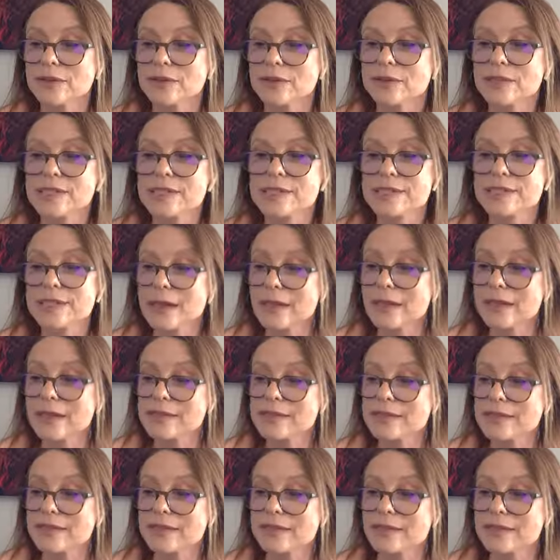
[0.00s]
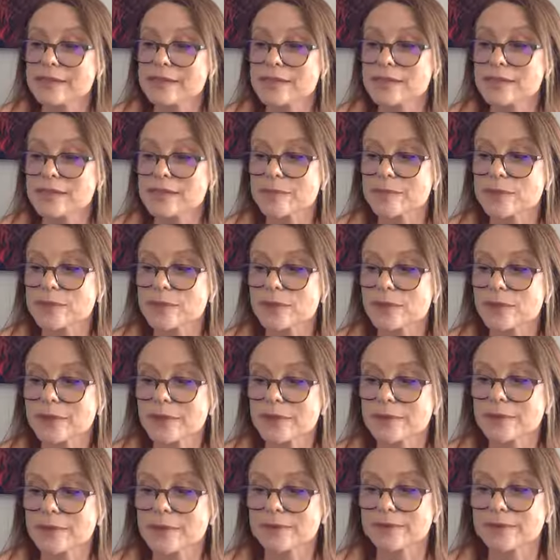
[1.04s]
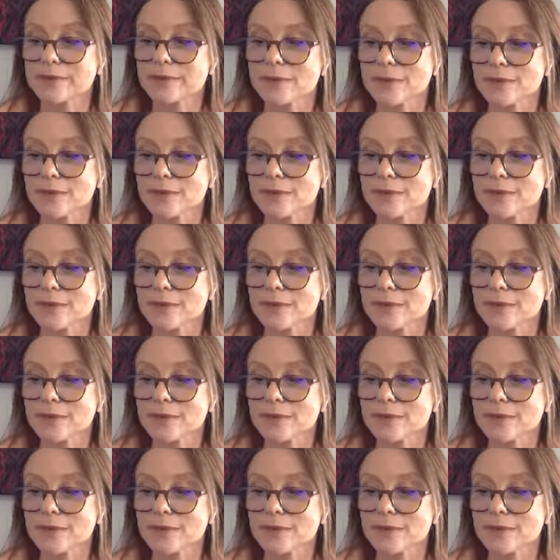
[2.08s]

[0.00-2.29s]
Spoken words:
Then there are signs of anticipatory grief.